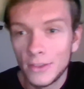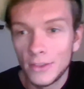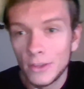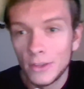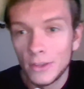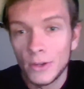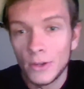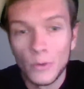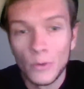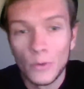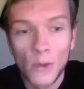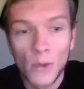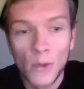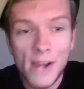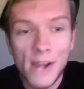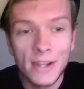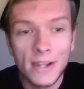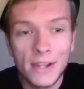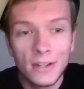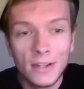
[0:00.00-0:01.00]

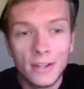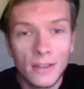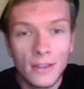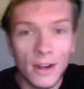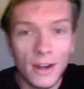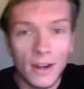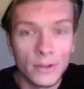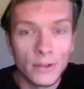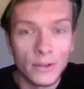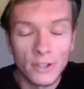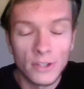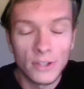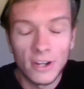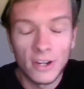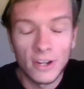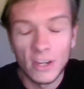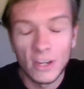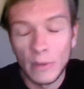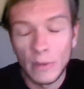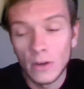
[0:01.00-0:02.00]
writing that I was talking
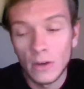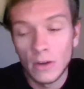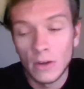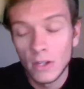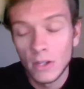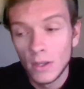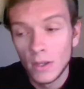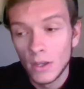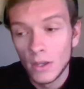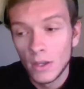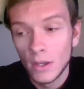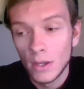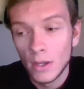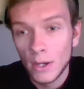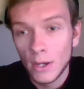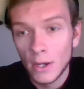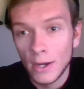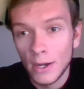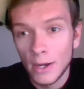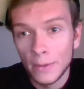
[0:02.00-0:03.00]
about,
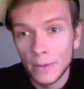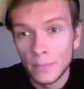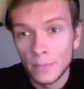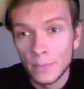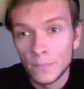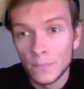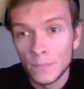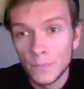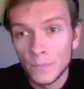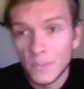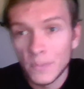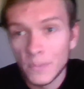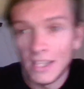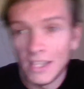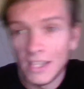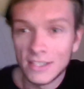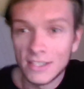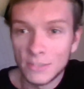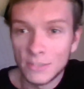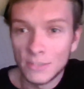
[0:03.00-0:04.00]
um, it's
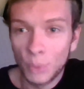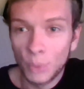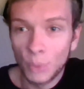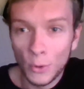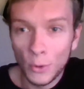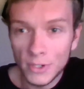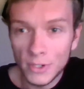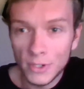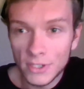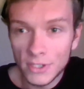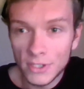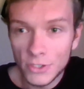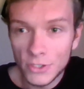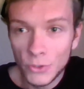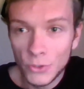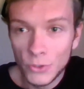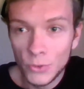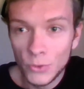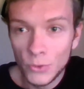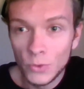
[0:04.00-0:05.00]
important
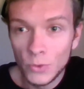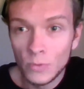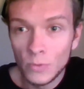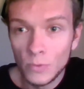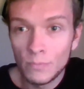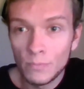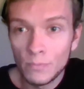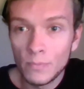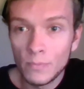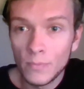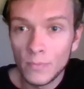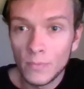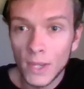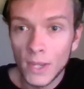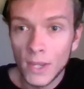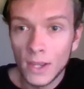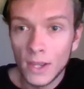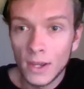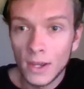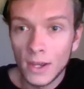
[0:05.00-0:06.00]
to
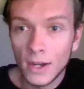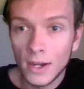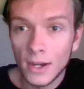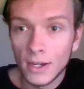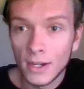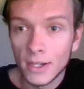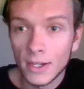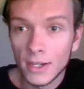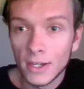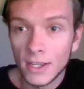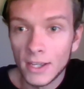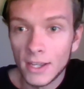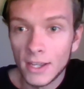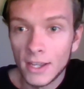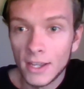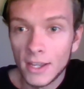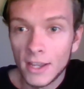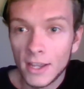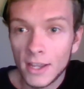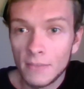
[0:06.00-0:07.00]
uh,
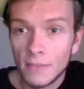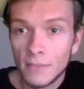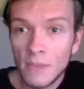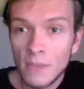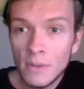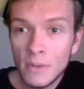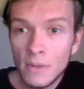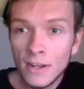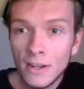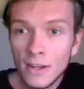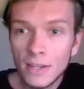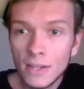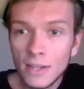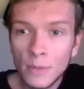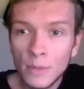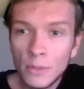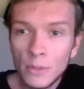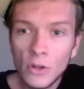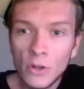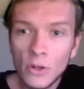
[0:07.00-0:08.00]
maybe
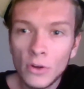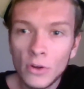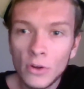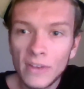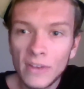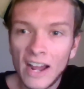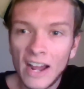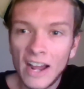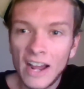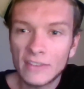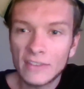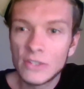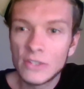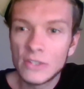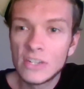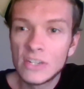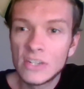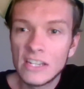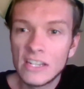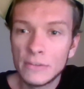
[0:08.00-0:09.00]
you don't even have to
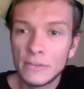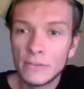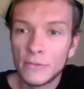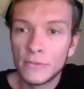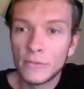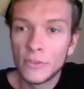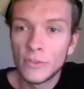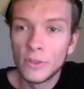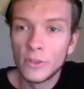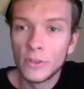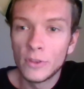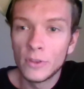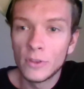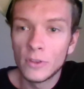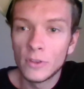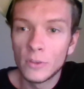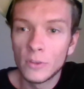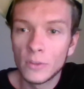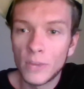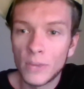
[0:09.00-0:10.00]
give the
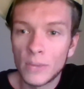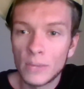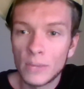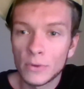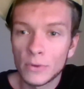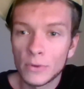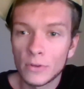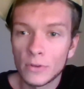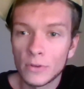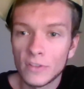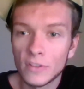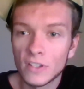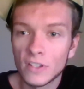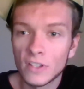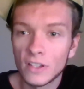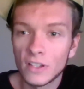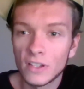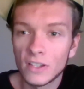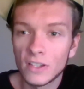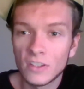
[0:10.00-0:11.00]
paper physically
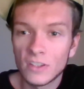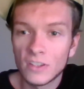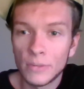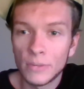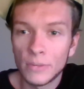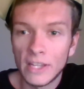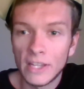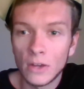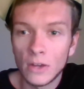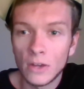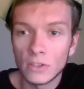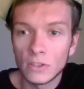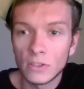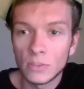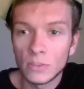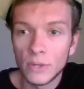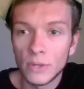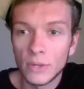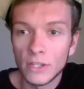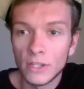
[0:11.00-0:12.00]
to somebody else,
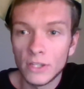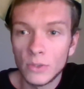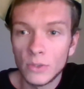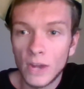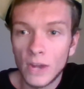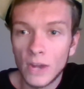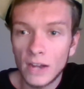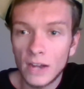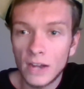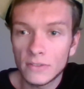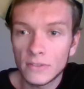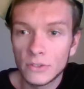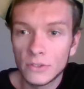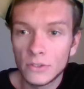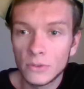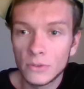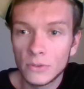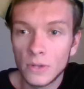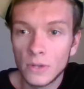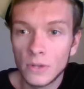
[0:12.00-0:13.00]
but you have to
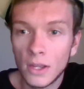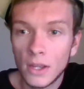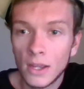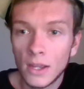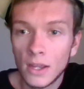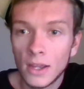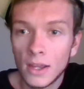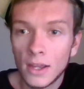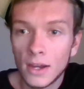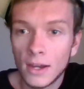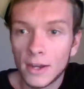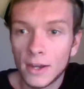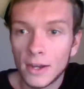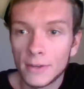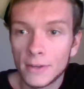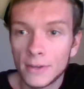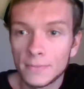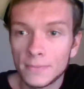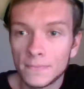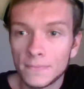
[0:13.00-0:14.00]
um,